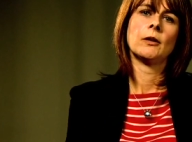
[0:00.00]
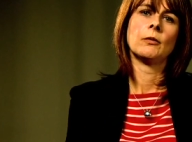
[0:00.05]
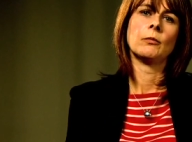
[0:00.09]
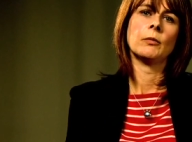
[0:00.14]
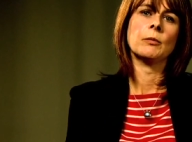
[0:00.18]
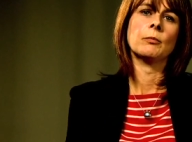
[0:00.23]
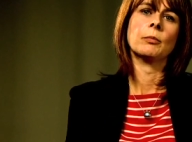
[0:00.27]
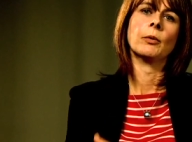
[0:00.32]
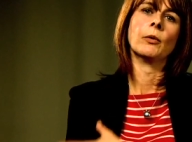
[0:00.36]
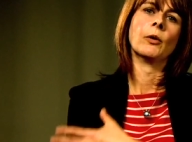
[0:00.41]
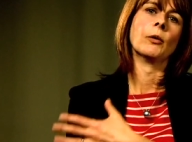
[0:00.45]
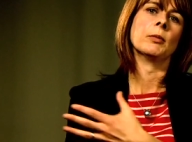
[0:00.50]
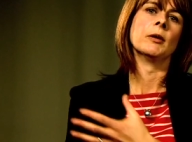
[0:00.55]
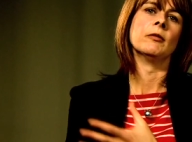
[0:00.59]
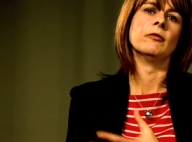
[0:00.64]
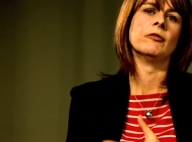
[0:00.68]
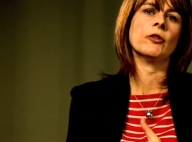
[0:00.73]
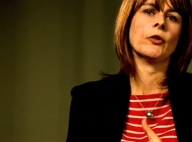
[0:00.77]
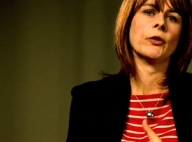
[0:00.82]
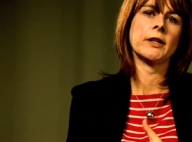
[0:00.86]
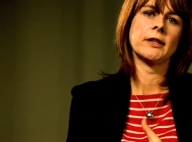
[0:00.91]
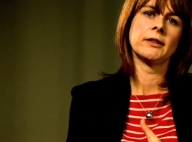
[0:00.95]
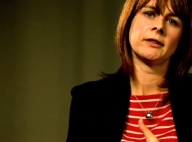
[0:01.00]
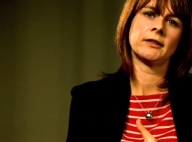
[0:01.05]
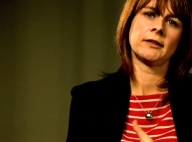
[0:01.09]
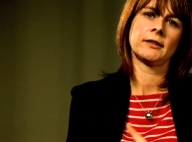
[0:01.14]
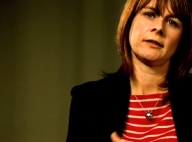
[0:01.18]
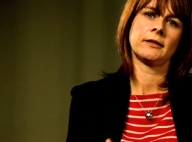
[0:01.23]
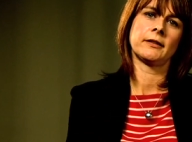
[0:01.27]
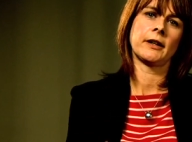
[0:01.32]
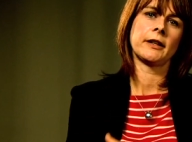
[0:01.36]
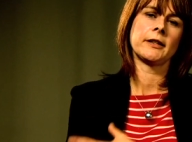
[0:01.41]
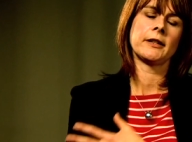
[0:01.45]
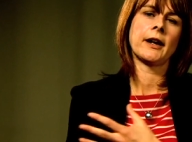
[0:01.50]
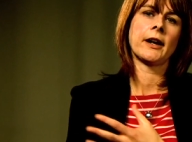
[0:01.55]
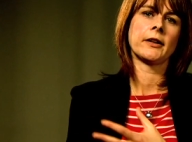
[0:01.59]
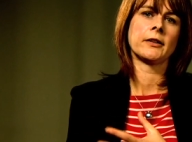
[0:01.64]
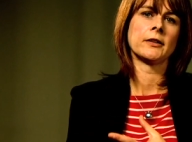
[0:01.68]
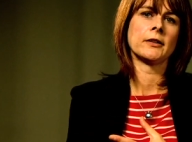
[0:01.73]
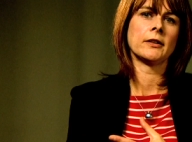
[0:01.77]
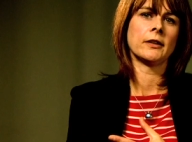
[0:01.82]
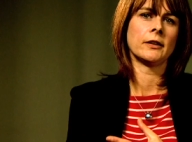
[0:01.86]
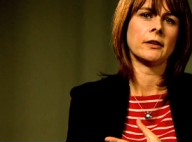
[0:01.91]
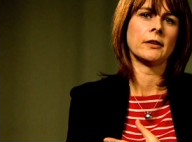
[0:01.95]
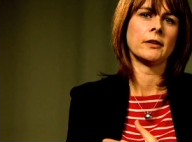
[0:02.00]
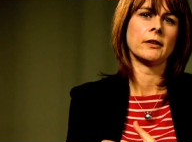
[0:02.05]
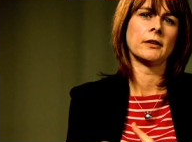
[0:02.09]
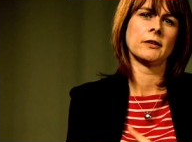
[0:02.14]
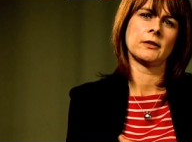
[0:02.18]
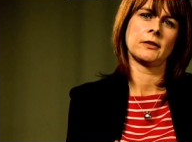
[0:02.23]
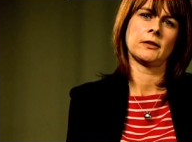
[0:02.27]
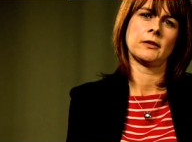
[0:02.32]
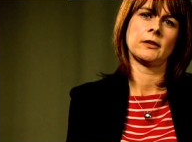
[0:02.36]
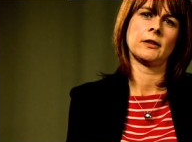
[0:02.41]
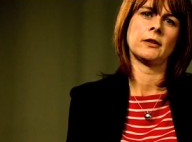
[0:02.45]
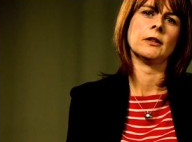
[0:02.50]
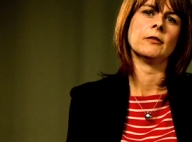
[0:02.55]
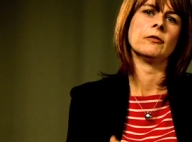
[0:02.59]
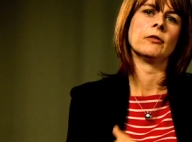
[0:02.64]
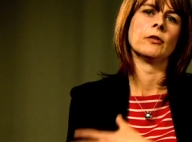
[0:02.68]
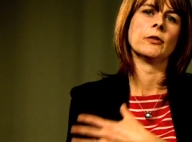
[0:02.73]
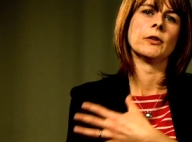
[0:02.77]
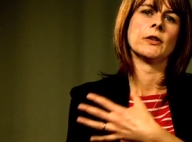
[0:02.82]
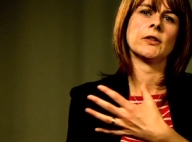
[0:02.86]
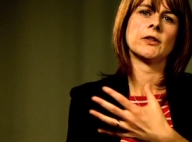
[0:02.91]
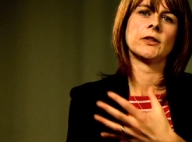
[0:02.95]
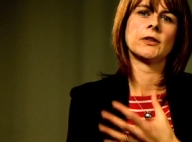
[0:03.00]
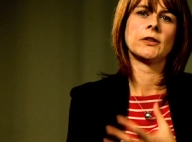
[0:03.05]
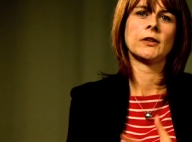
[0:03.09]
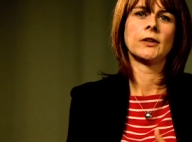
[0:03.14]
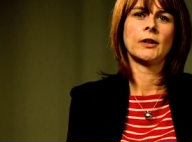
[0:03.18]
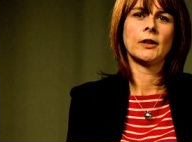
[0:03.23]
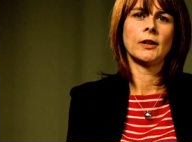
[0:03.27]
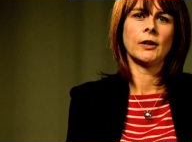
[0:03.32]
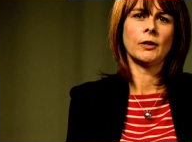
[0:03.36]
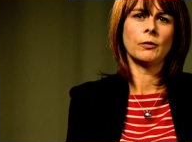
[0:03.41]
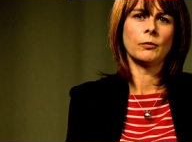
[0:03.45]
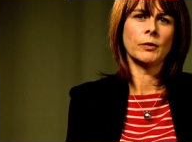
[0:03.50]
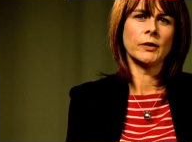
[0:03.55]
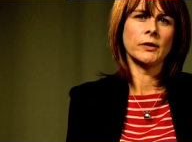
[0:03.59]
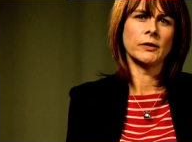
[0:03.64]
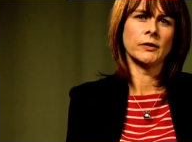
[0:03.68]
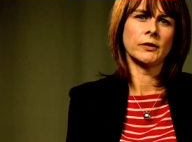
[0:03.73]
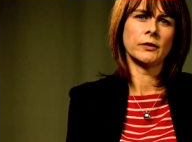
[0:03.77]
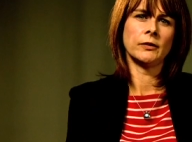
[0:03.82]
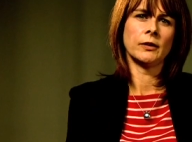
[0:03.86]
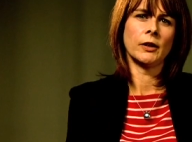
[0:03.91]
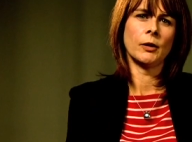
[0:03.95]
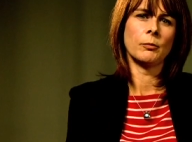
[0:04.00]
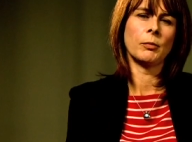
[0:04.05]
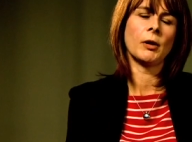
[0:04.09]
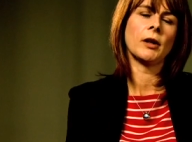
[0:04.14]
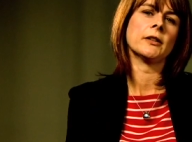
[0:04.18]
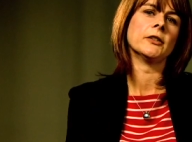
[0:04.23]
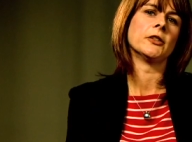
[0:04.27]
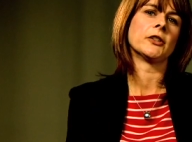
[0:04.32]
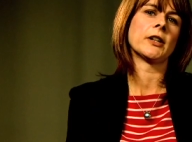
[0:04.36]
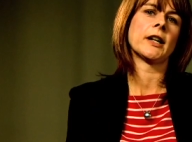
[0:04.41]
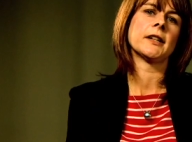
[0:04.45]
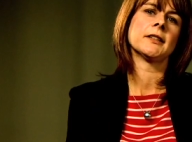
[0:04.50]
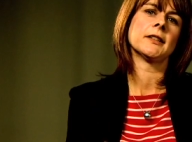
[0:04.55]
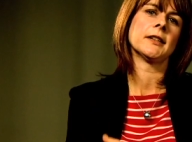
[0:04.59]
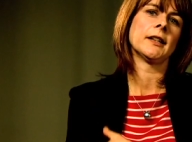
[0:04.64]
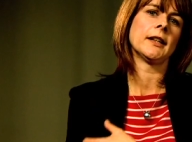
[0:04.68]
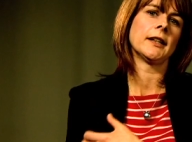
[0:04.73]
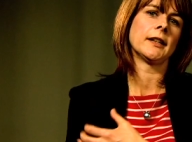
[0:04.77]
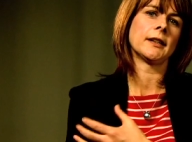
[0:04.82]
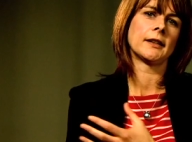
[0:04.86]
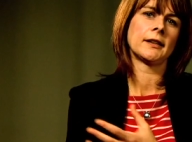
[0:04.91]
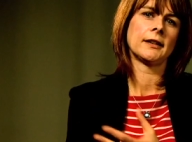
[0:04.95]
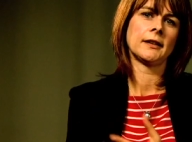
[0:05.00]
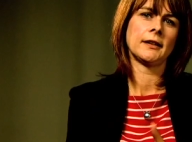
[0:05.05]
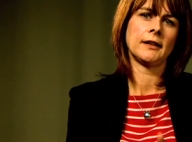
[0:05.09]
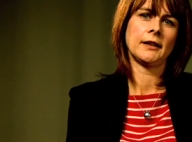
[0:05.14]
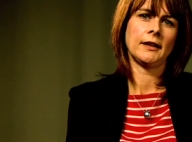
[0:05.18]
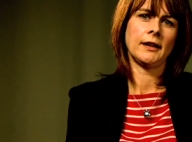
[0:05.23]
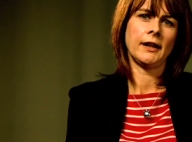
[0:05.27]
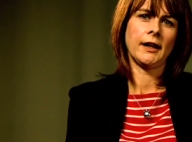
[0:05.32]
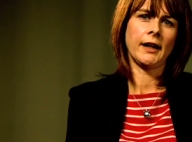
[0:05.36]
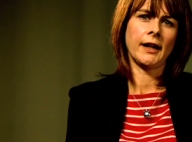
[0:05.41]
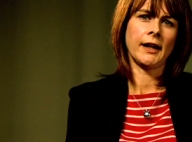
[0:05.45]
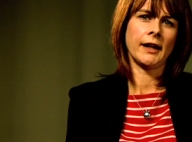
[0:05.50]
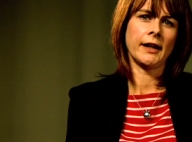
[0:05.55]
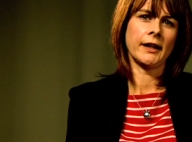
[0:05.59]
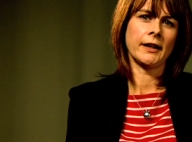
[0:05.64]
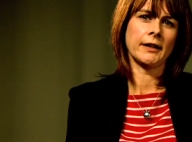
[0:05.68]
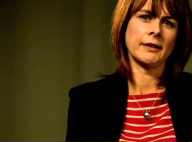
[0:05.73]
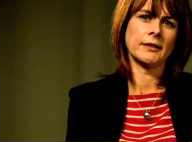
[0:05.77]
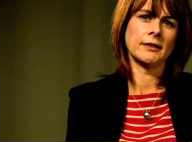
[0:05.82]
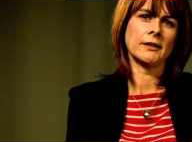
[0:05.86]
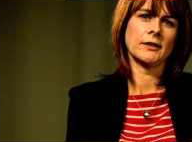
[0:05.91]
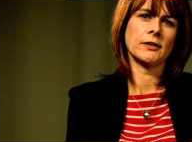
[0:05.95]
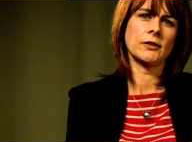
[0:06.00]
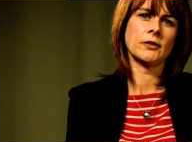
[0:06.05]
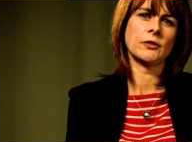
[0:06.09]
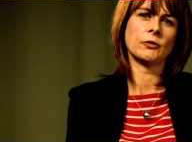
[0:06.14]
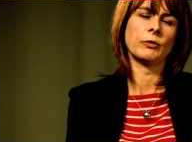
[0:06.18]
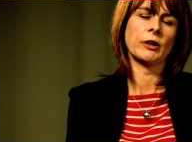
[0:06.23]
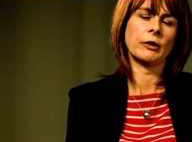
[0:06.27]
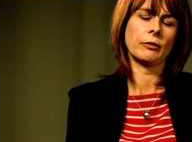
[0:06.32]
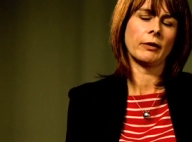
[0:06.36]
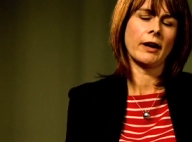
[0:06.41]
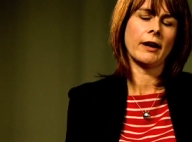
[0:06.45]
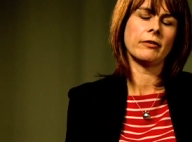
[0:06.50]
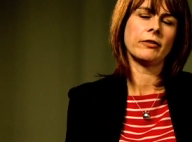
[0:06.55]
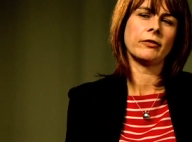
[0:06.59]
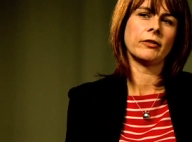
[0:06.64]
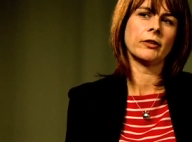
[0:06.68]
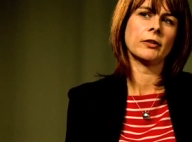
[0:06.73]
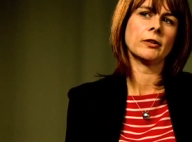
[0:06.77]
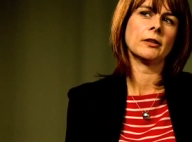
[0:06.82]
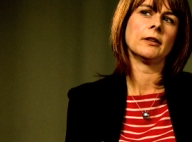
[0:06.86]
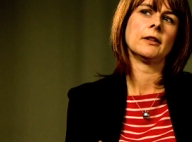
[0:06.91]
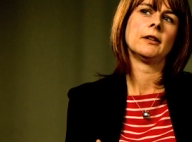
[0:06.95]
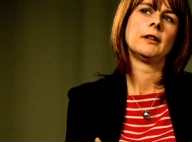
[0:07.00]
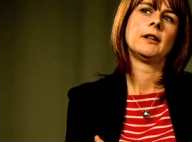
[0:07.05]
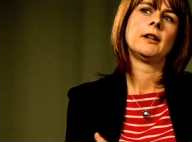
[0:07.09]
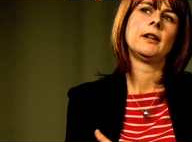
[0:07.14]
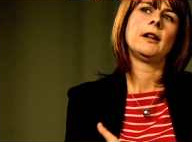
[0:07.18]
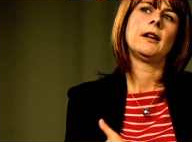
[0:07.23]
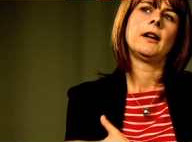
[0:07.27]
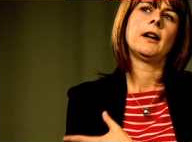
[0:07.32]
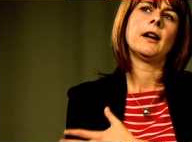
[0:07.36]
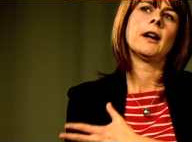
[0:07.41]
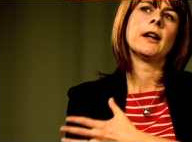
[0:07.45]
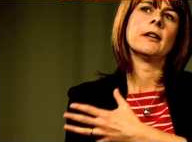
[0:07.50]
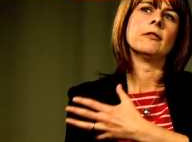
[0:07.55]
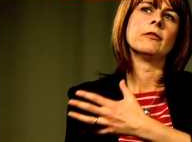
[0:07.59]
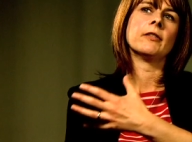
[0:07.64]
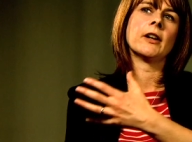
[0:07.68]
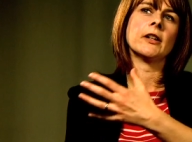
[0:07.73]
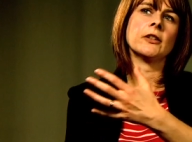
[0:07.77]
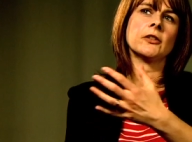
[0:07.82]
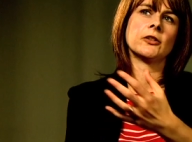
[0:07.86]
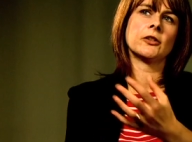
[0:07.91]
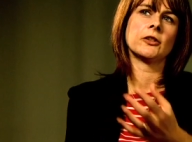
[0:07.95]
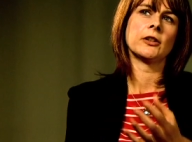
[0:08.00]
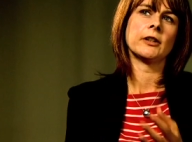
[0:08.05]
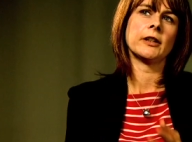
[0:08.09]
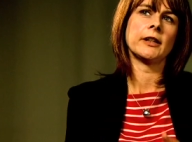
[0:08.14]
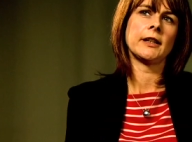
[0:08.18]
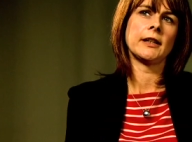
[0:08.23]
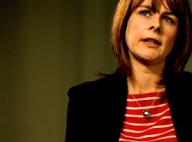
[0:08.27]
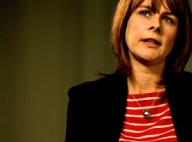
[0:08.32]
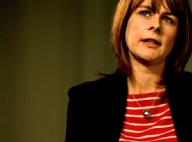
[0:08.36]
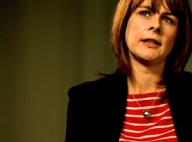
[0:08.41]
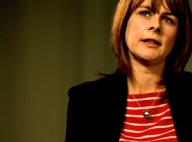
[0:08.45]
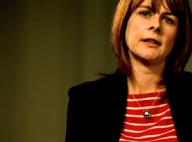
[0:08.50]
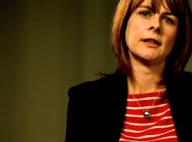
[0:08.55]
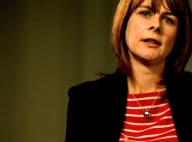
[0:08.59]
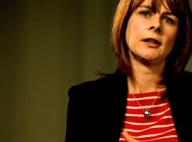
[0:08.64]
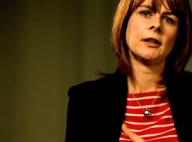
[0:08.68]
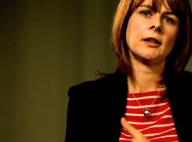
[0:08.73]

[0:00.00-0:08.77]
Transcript: we brought up a voice that you hadn't heard, and the voice was apologetic and regretful. And eventually,